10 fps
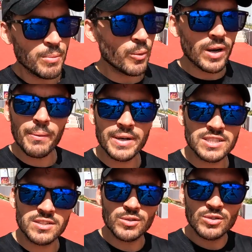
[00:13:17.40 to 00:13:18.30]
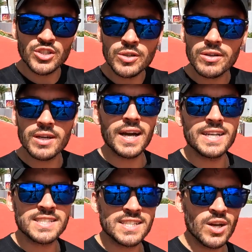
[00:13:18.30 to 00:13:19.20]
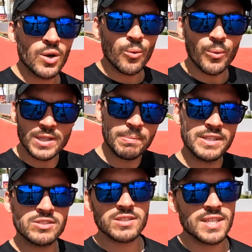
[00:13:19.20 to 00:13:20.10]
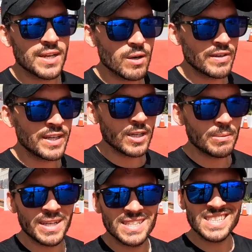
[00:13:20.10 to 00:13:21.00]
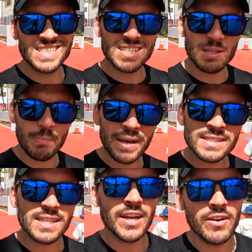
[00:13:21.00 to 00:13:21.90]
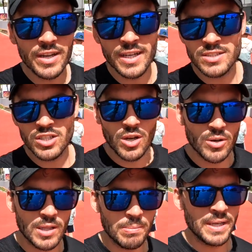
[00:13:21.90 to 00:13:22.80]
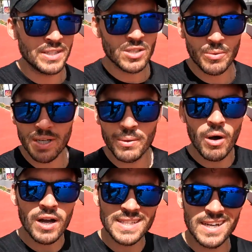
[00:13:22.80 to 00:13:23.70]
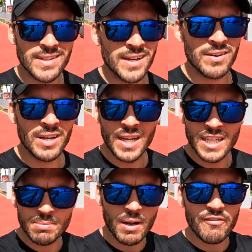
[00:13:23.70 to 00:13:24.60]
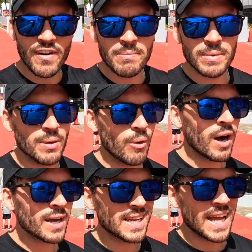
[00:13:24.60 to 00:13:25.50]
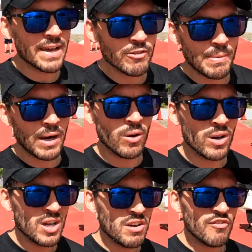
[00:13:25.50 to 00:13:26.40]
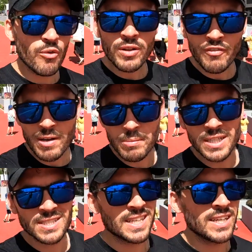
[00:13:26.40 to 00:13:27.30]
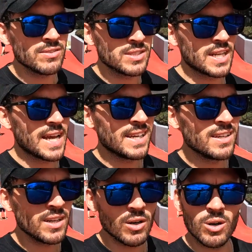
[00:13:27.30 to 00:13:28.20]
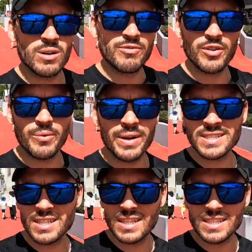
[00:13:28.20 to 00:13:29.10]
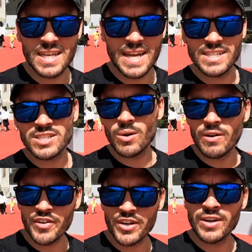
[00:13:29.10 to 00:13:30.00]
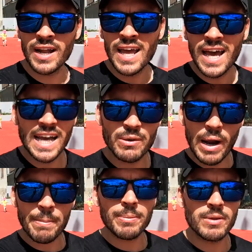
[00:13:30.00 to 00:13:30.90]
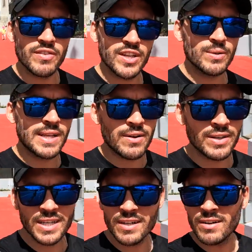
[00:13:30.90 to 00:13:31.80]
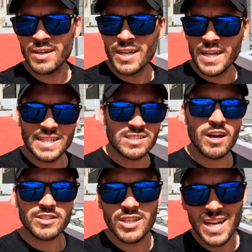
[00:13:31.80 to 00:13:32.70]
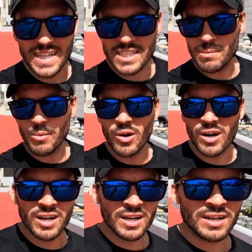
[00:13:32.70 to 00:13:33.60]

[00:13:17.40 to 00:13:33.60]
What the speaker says: But what I want to do is show you guys what the beach looks like over here, because this is the best area to go to the beach. So we're gonna walk down there. It's about a 5-minute walk, and I have about 45 minutes to kill today, or for the rest of this day. So I figured I'd wrap up the video down here and talk to you guys some more.